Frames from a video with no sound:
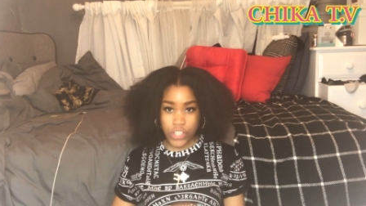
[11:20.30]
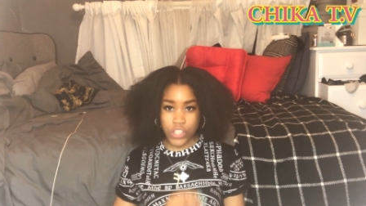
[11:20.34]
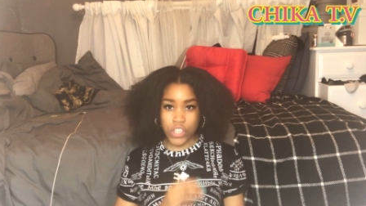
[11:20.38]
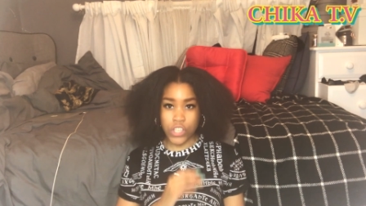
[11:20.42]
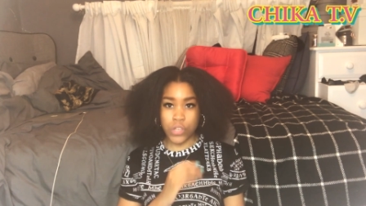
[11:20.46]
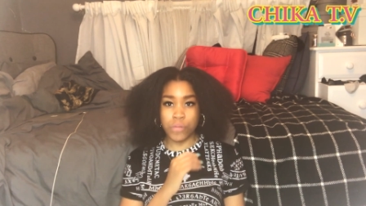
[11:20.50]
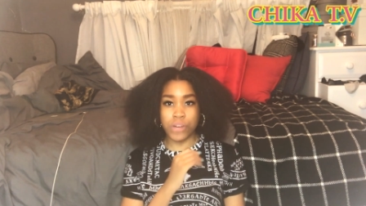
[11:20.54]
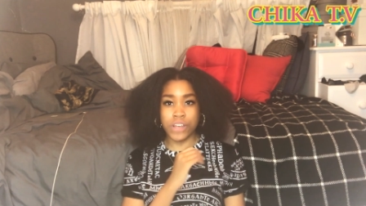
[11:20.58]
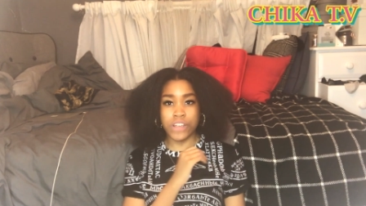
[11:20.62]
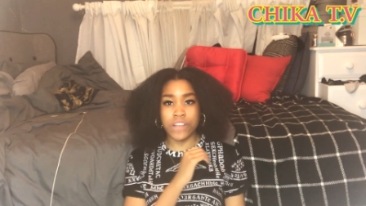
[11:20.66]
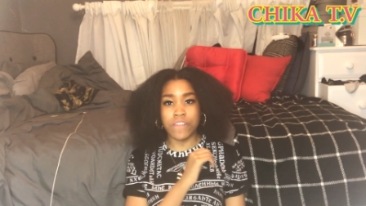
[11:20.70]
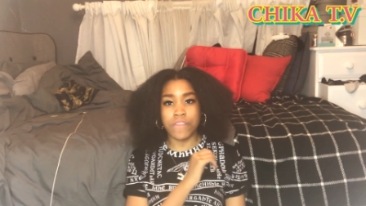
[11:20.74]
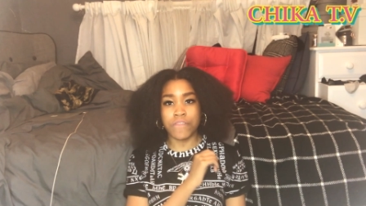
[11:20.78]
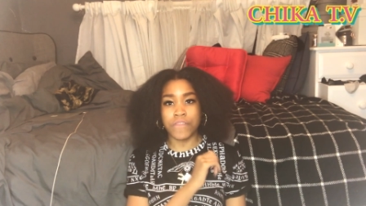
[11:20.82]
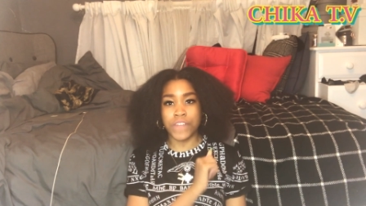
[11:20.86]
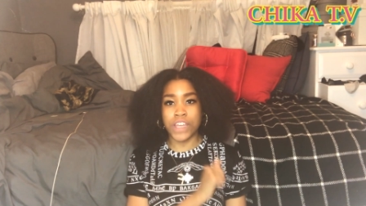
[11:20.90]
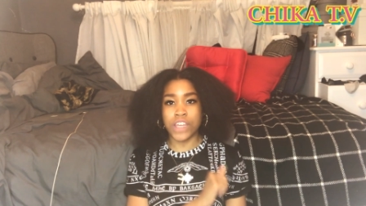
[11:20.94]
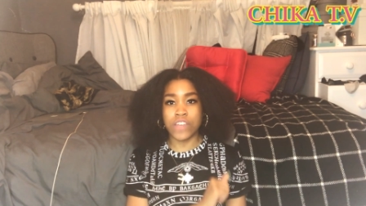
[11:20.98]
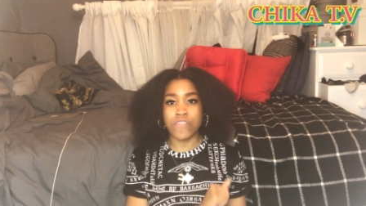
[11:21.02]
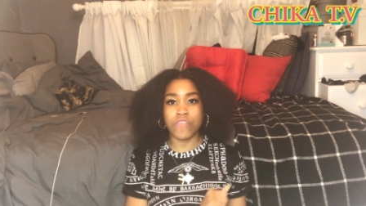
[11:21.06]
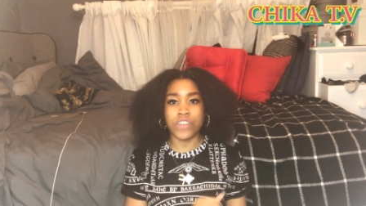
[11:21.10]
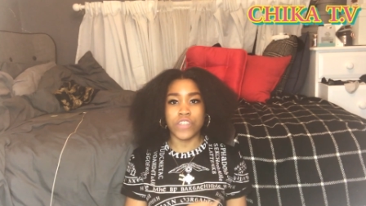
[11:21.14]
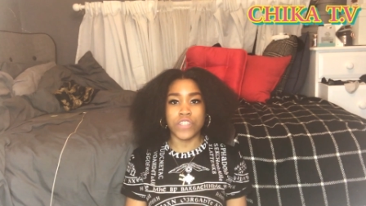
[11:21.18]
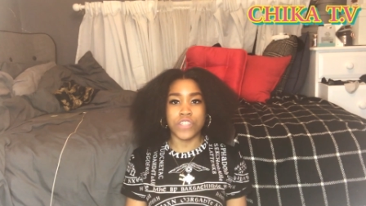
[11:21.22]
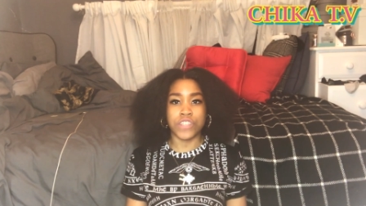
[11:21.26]
Who are your
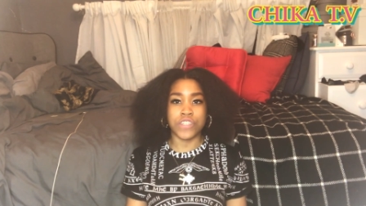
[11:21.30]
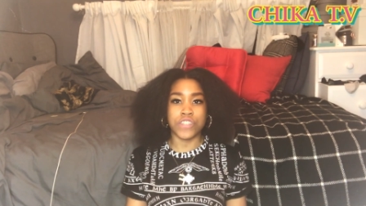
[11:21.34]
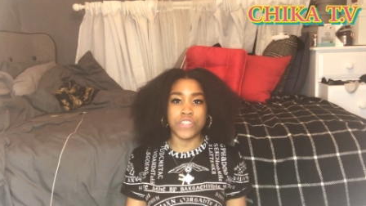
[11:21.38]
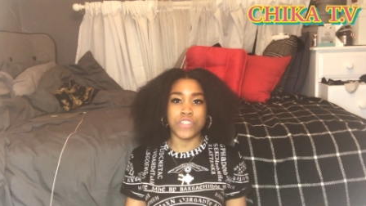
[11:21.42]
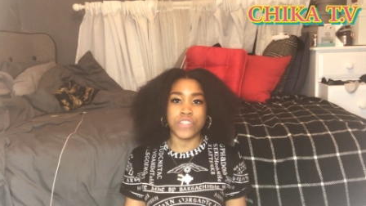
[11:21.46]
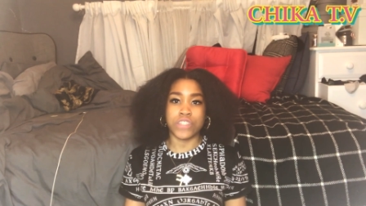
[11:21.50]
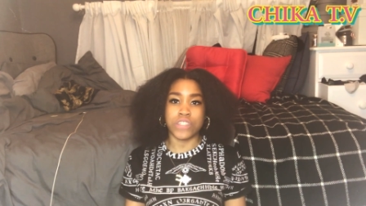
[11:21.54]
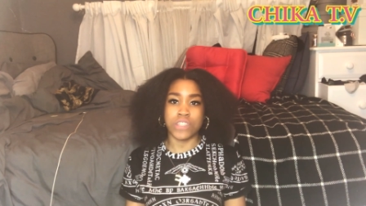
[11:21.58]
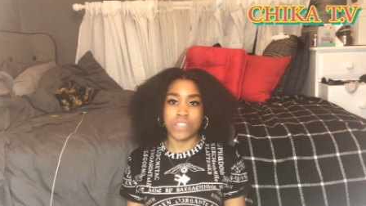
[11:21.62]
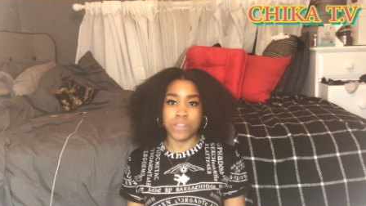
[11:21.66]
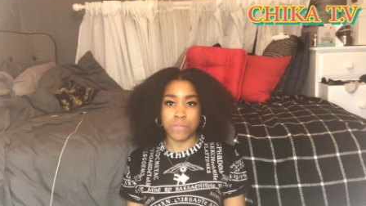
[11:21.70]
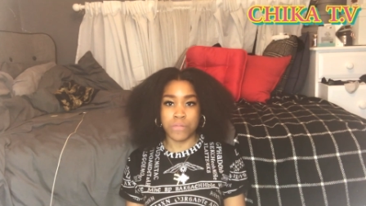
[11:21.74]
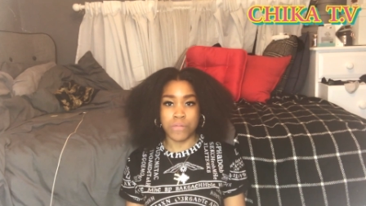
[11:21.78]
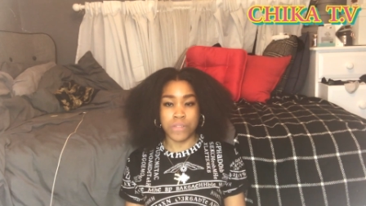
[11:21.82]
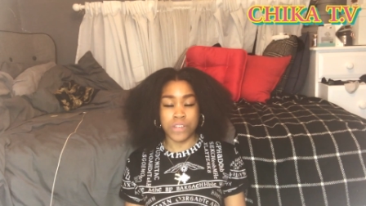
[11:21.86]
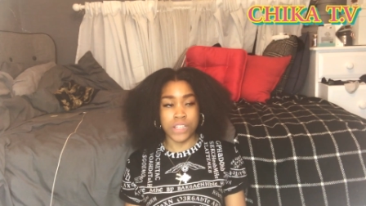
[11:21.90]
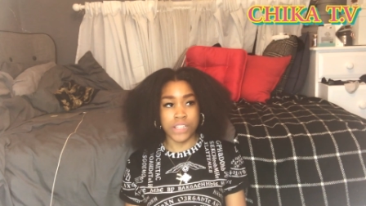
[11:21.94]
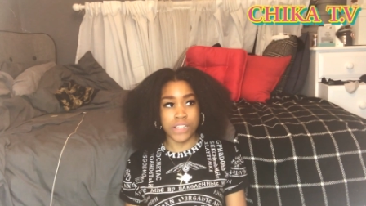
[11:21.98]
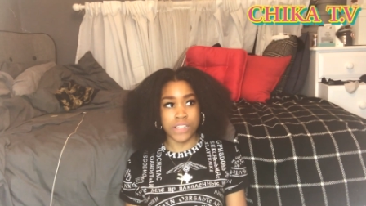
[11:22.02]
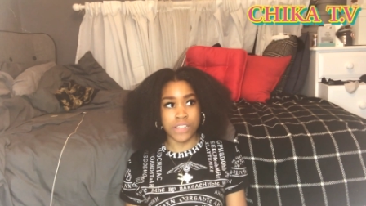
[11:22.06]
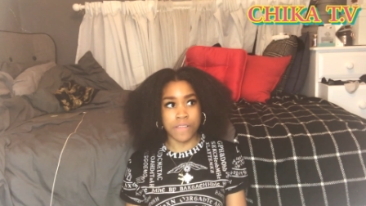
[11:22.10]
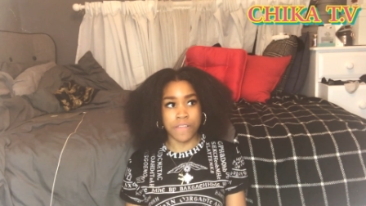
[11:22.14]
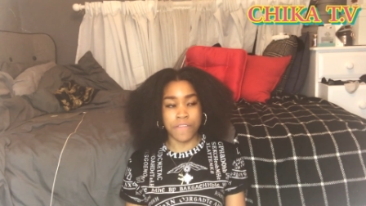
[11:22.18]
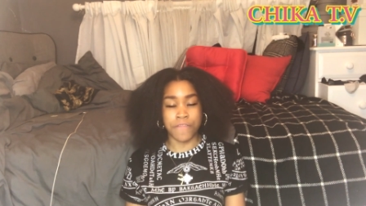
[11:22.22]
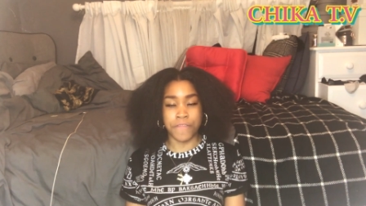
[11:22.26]
favorite
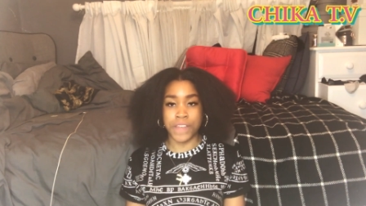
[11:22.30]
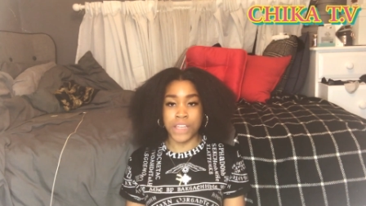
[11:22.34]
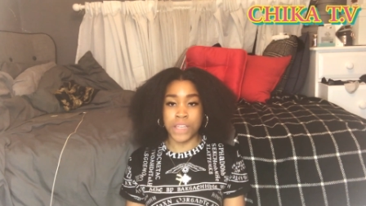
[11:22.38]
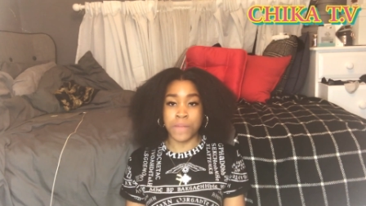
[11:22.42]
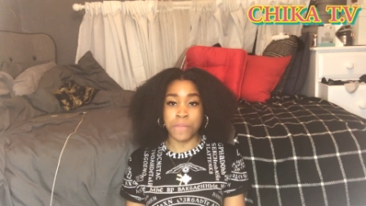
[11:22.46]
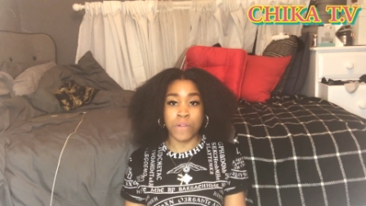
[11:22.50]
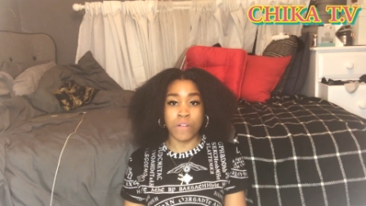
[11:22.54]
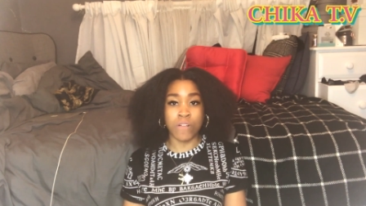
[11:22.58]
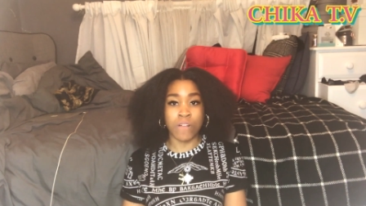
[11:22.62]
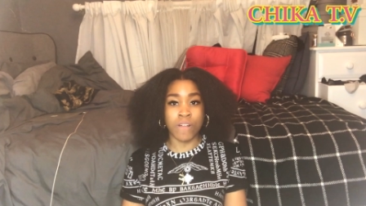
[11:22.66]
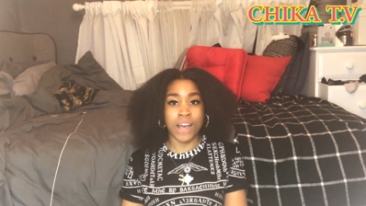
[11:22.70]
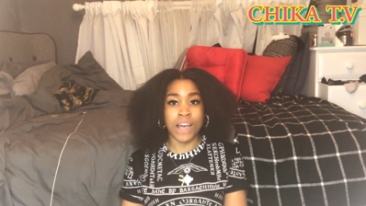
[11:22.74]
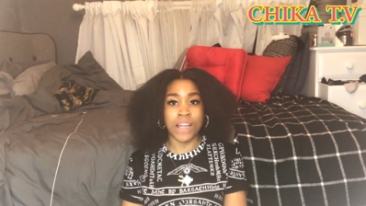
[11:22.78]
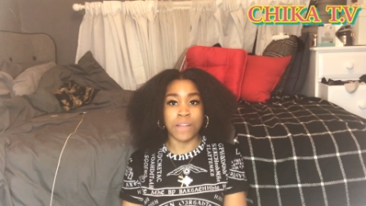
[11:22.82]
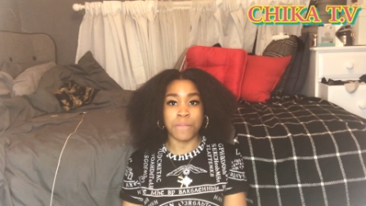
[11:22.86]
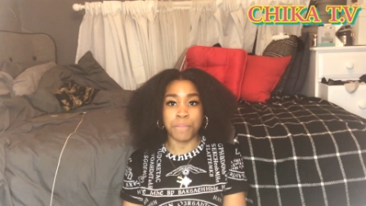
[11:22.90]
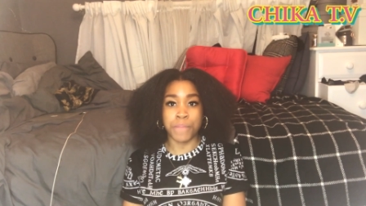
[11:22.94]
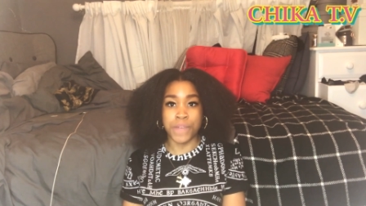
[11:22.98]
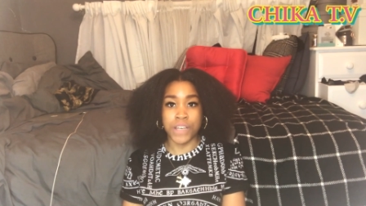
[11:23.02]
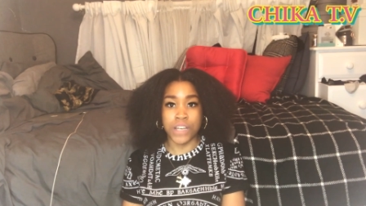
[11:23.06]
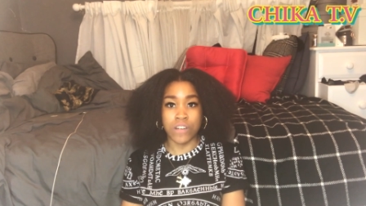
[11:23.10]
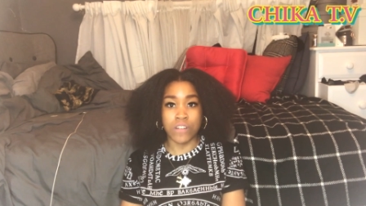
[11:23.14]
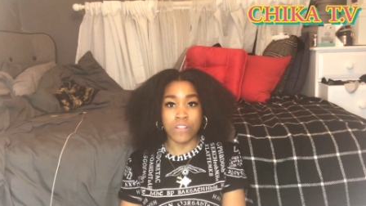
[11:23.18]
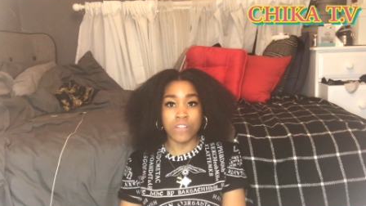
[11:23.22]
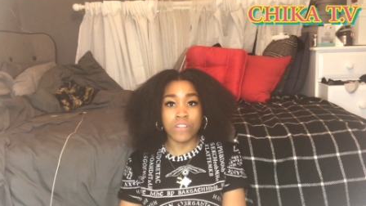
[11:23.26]
YouTubers, female and
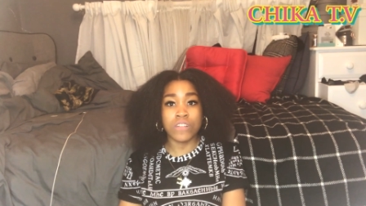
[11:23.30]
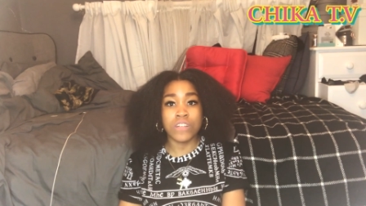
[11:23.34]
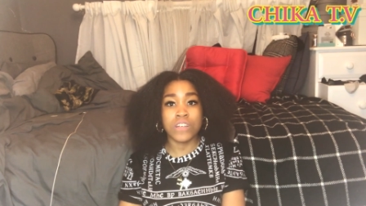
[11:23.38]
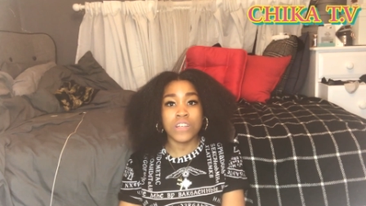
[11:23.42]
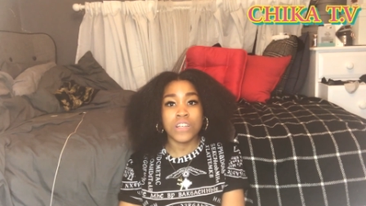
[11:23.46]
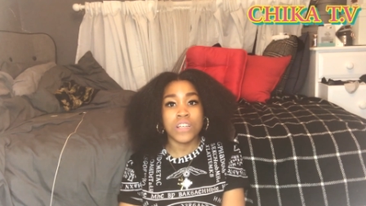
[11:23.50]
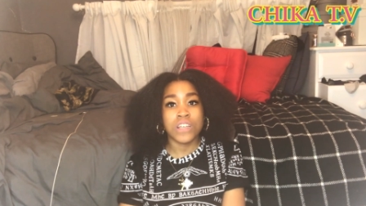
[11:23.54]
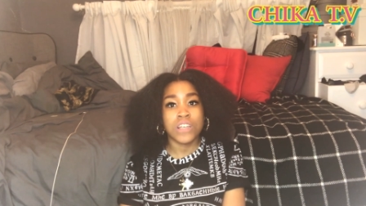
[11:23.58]
male?